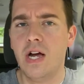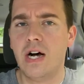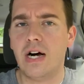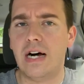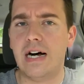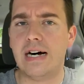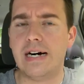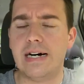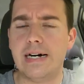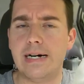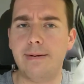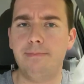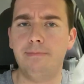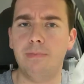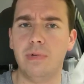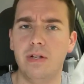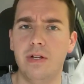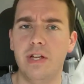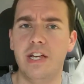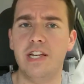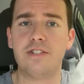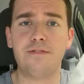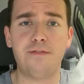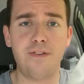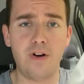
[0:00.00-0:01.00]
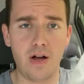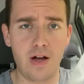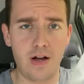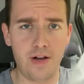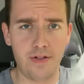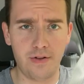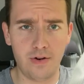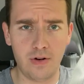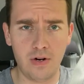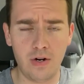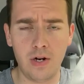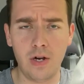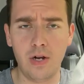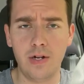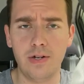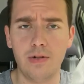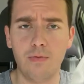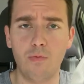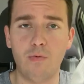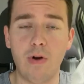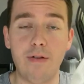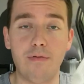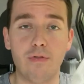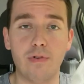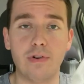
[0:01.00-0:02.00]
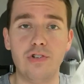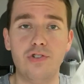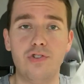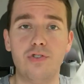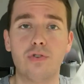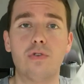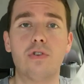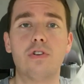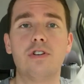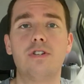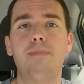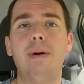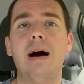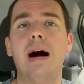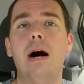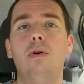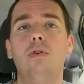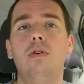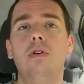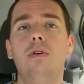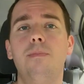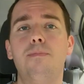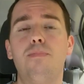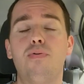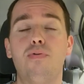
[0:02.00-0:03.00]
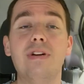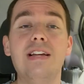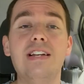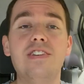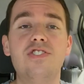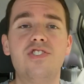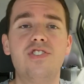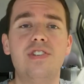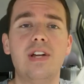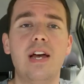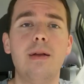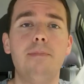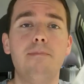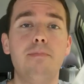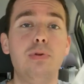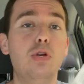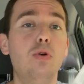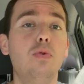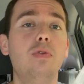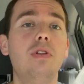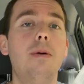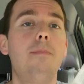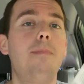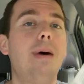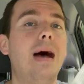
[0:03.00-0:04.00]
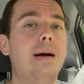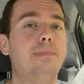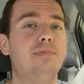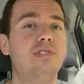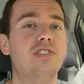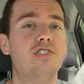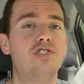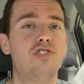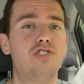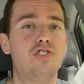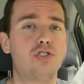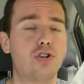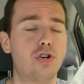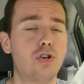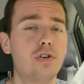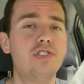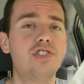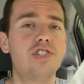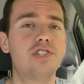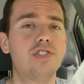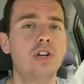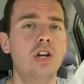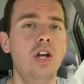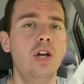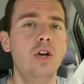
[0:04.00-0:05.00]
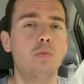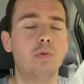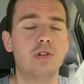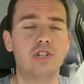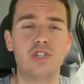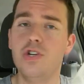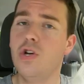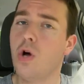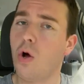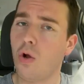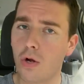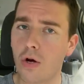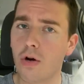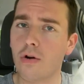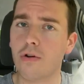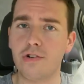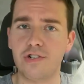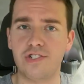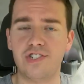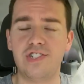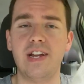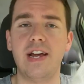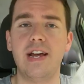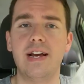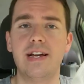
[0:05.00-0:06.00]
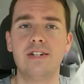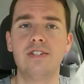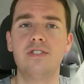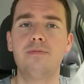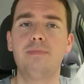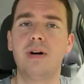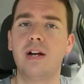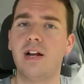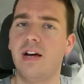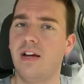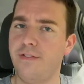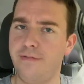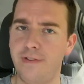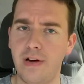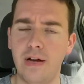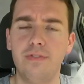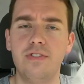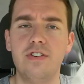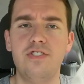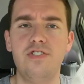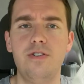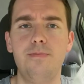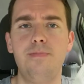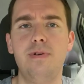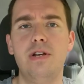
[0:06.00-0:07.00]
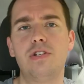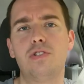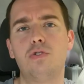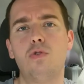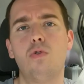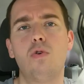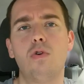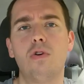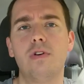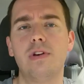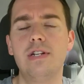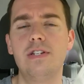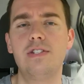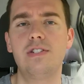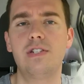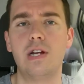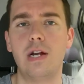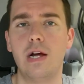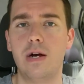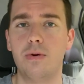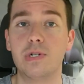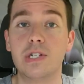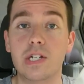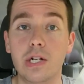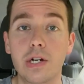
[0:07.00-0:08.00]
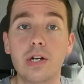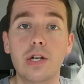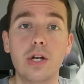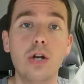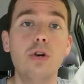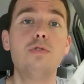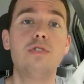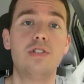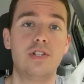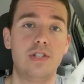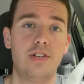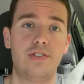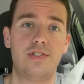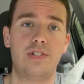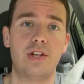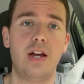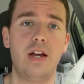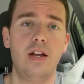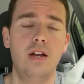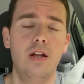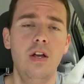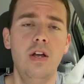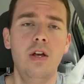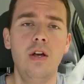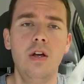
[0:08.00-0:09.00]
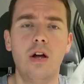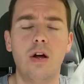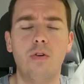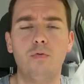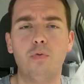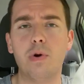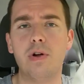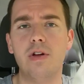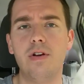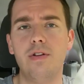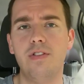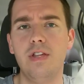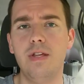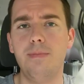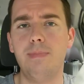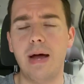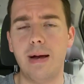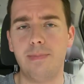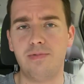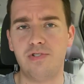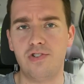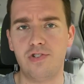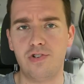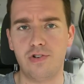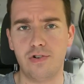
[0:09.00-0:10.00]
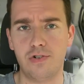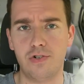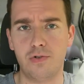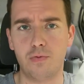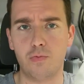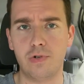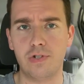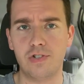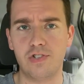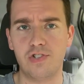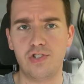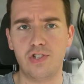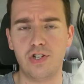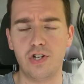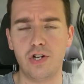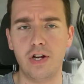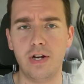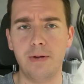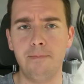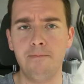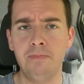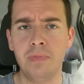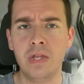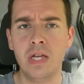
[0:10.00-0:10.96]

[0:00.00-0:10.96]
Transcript: Um, his father, Reverend George Powell, preached at Beulah Baptist Church, which no longer stands, but I'd found the GPS coordinates and I was going to go to the site of where the Baptist Church was everyone stood.